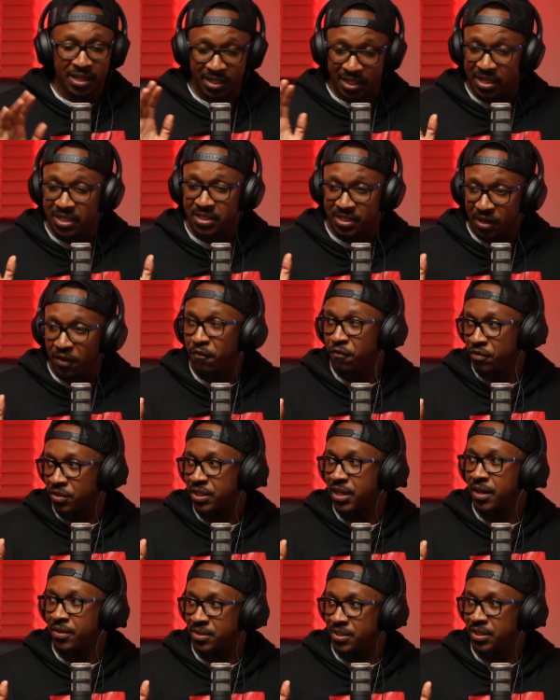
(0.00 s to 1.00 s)
It's different
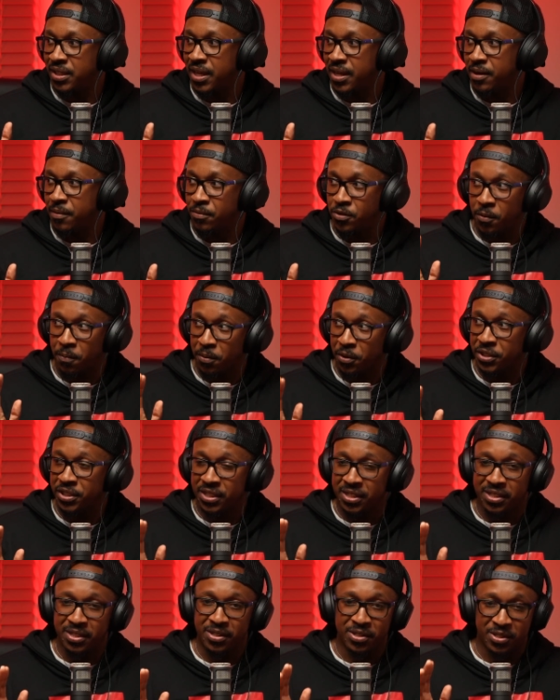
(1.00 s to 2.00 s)
now today. The
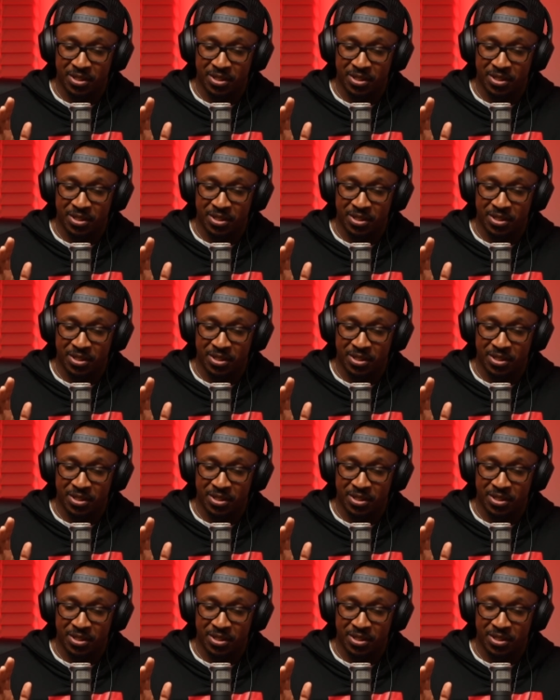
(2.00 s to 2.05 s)
body is